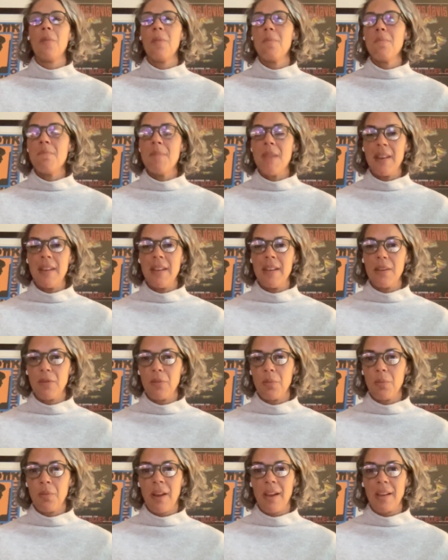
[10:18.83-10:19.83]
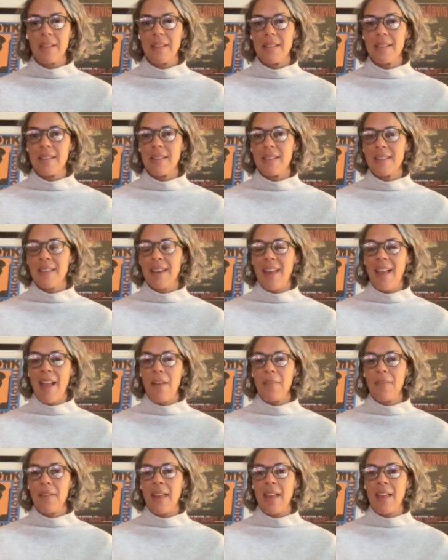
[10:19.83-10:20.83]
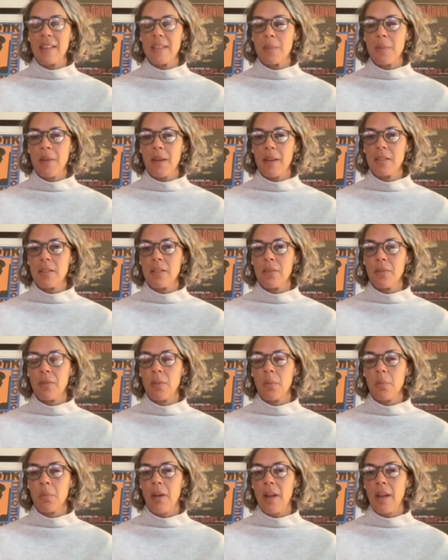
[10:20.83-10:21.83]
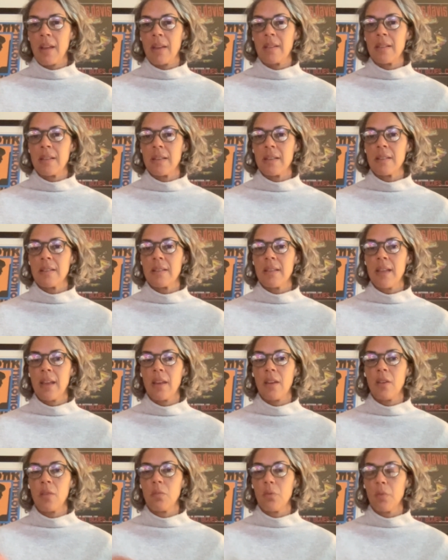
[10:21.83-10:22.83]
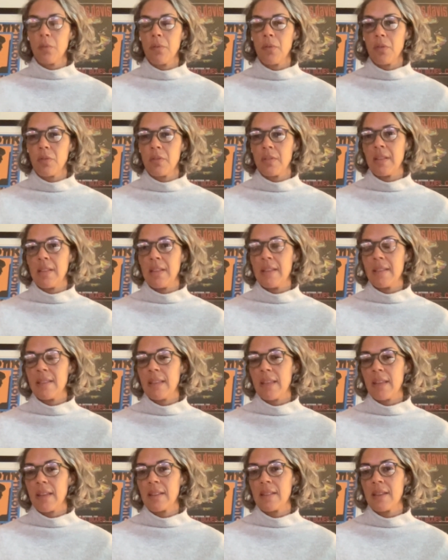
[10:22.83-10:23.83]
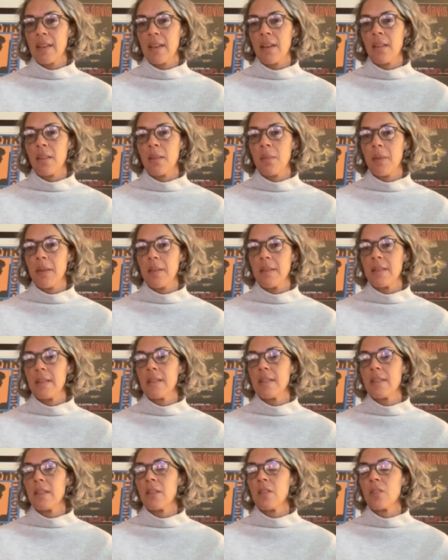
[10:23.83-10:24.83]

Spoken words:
many different practices that have an aspect of their practice that could refer to the aesthetic side of the business.